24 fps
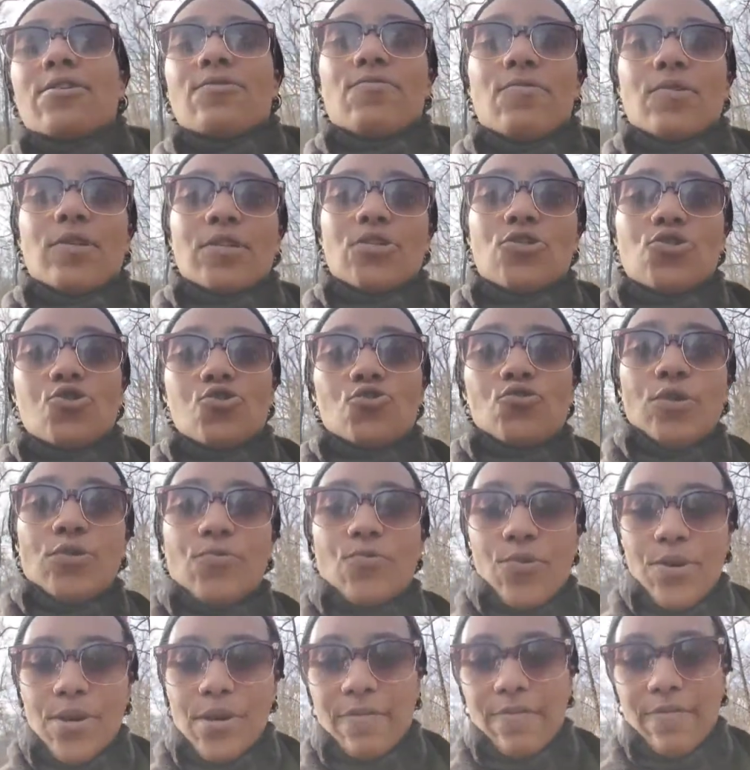really truly
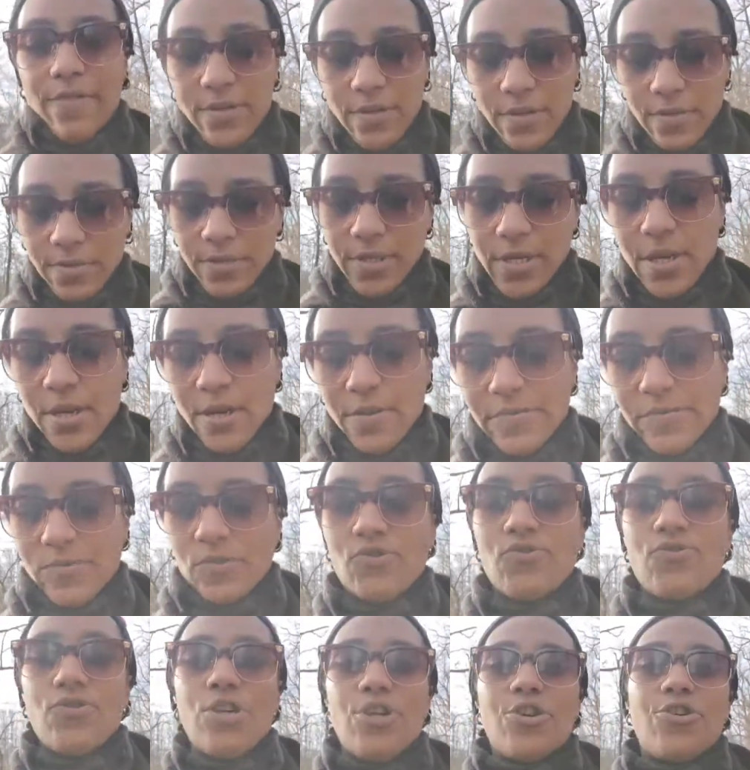reinvent themselves.
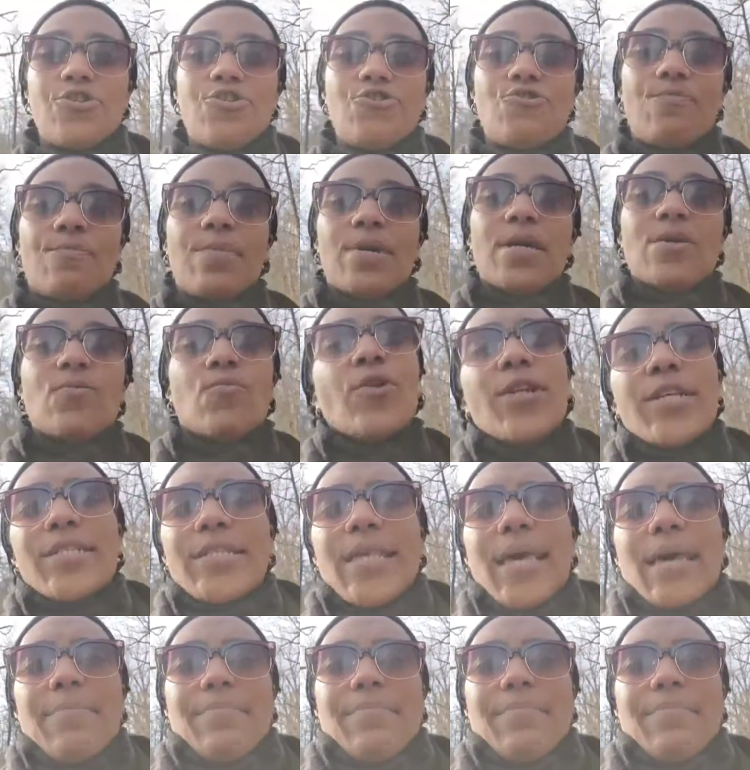New year, new me. What does that